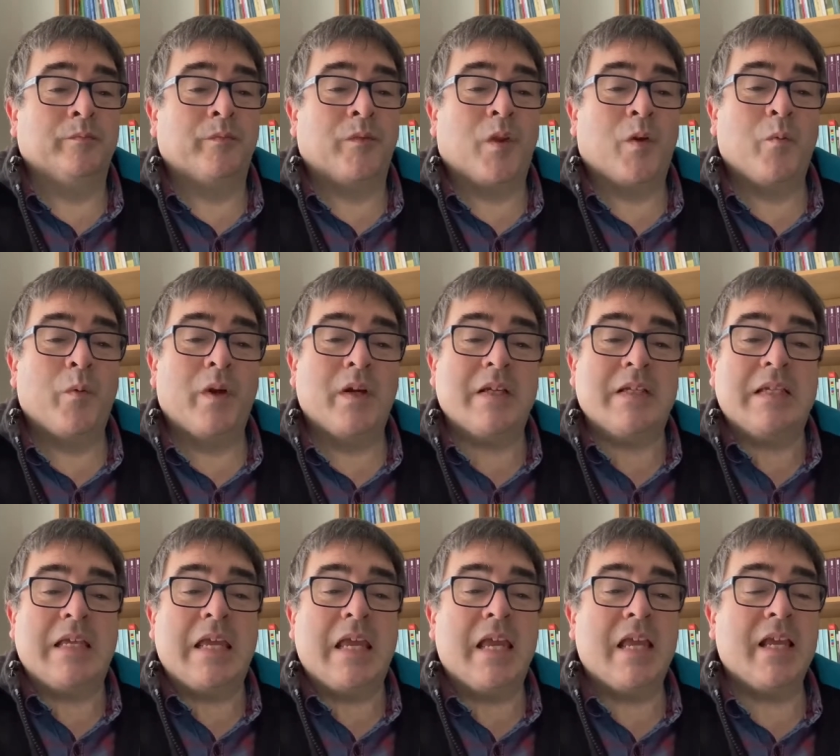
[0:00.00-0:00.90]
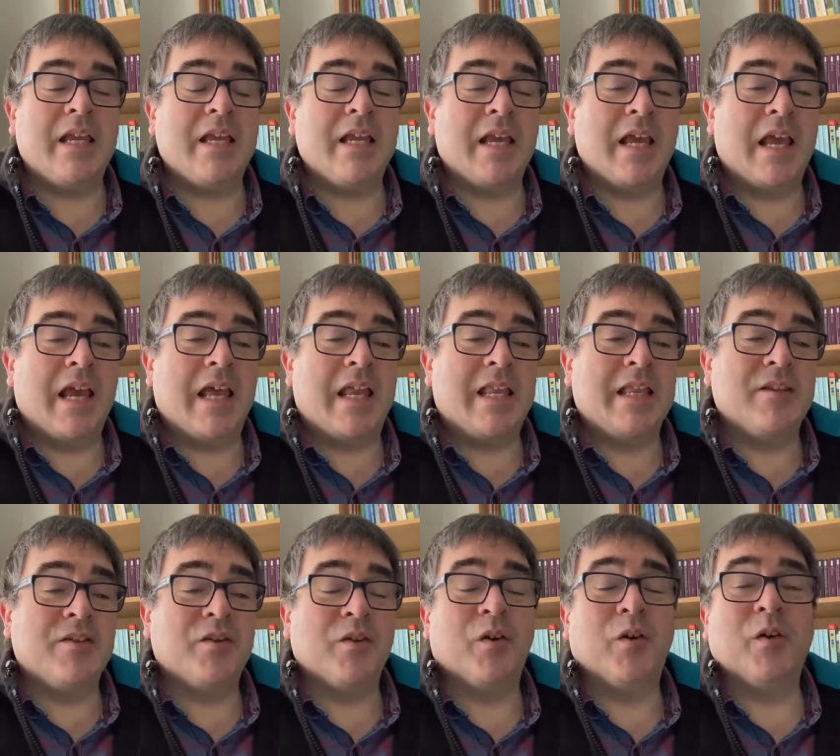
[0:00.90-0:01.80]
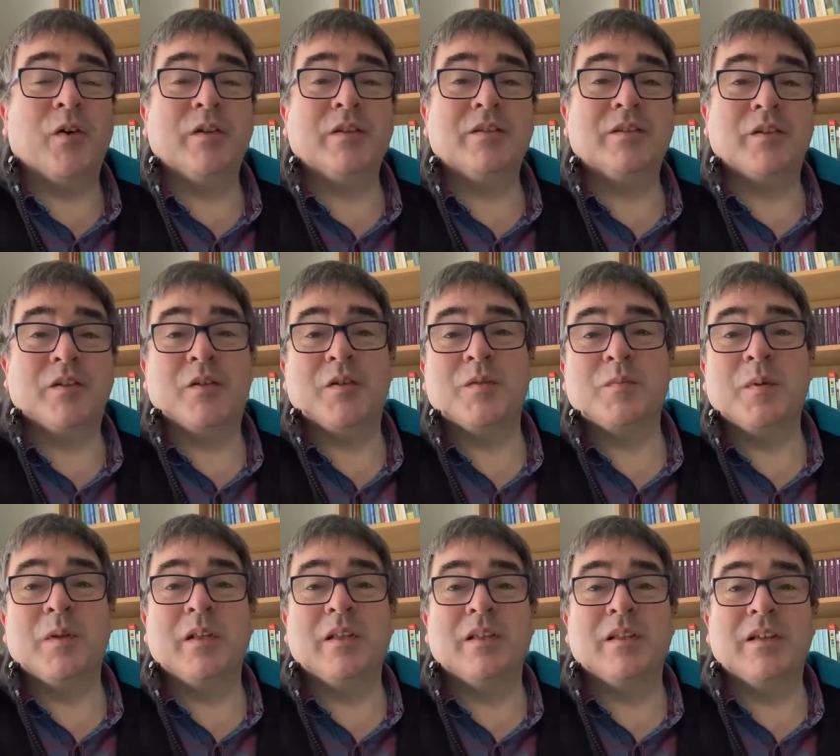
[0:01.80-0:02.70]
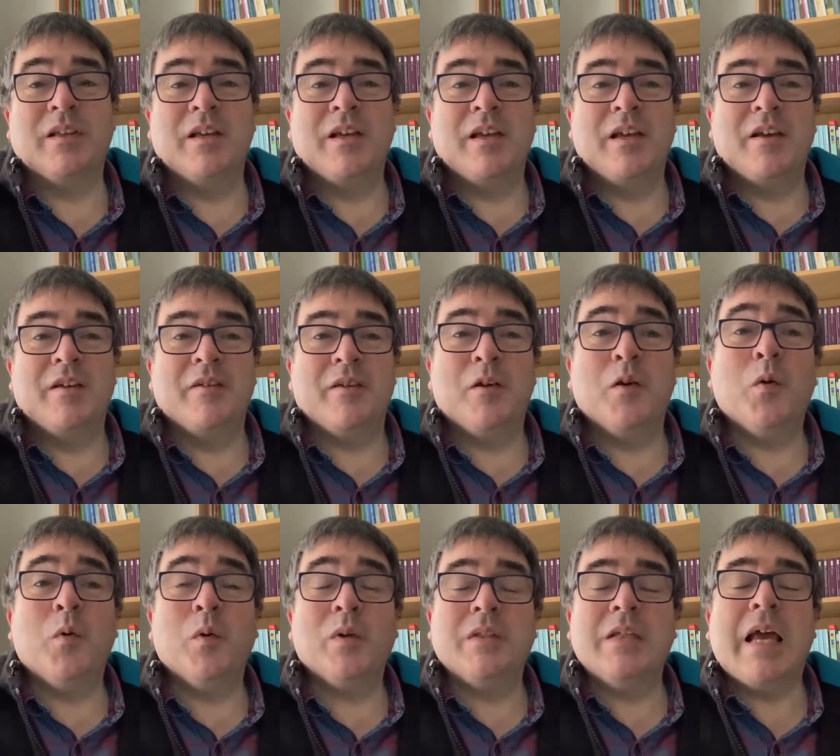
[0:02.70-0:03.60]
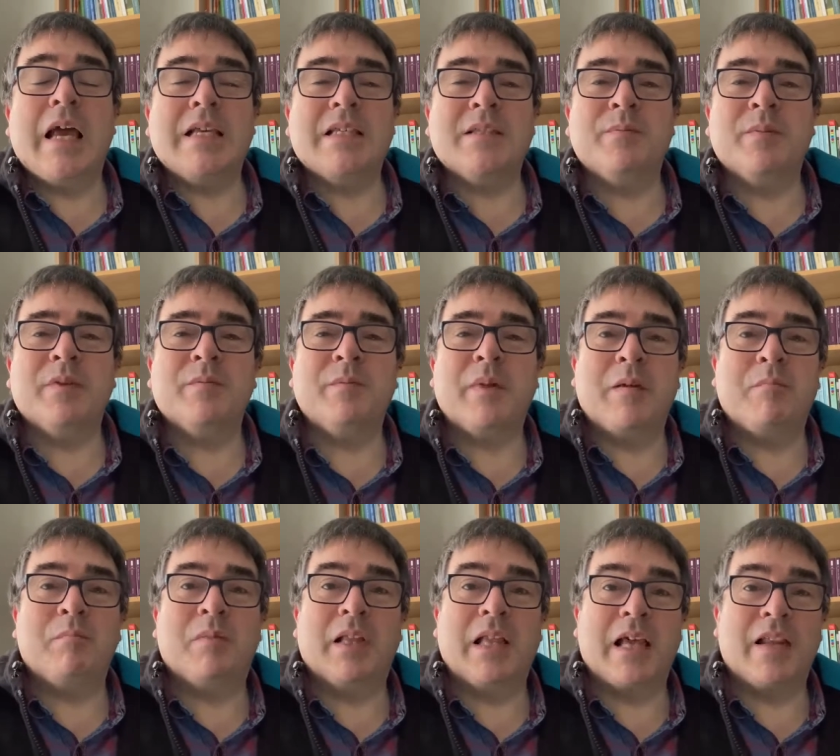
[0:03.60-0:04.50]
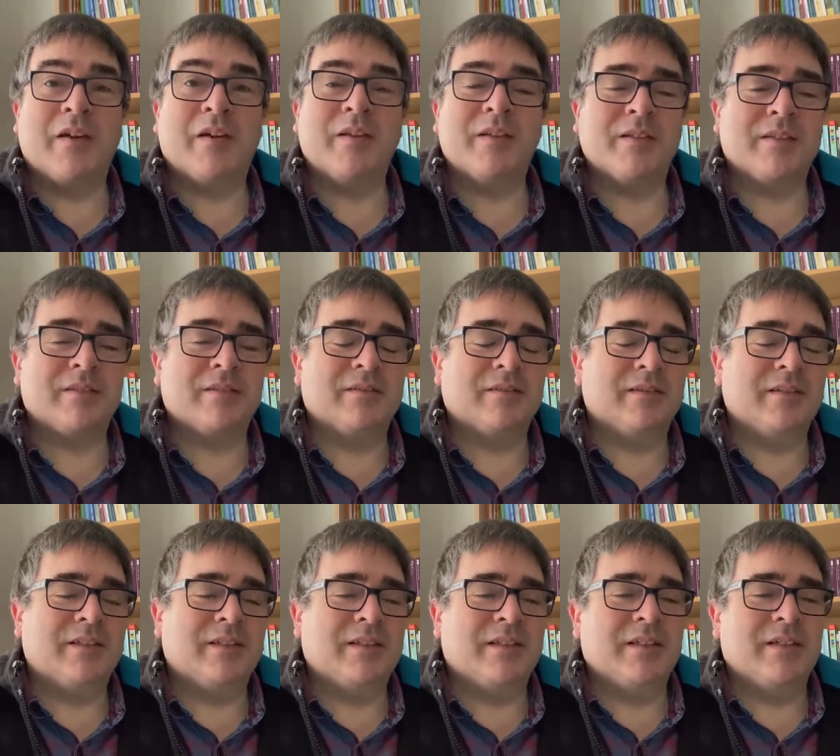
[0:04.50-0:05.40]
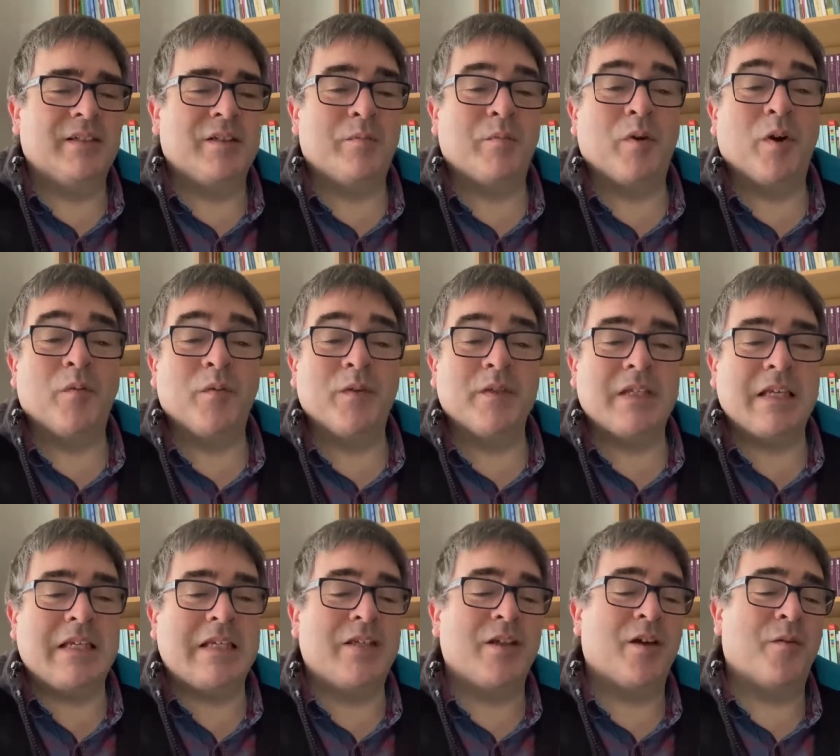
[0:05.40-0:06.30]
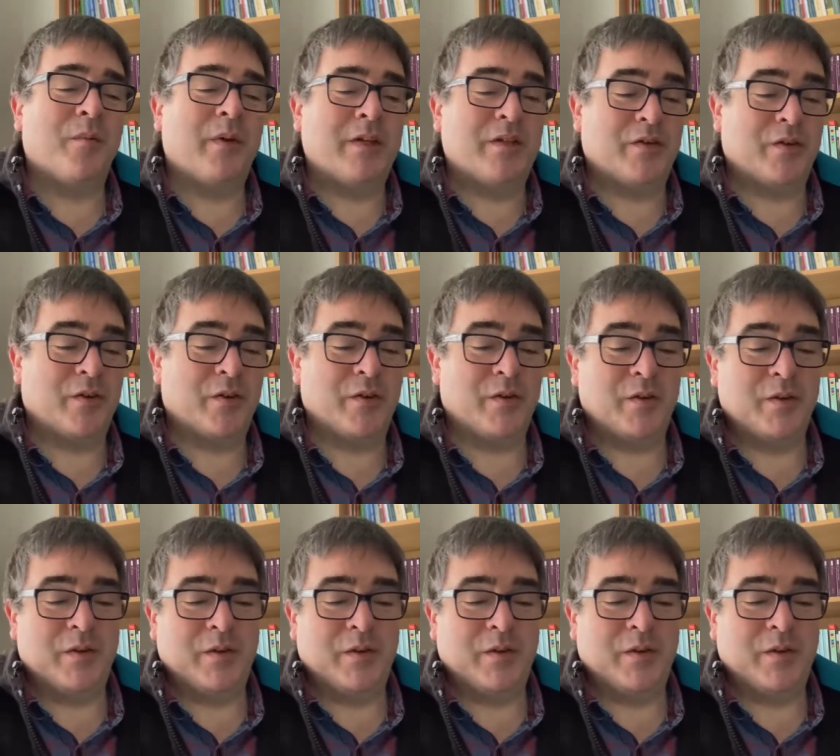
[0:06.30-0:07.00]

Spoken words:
We're seeing in John's Gospel the Old Testament being played out, the prophecies coming true,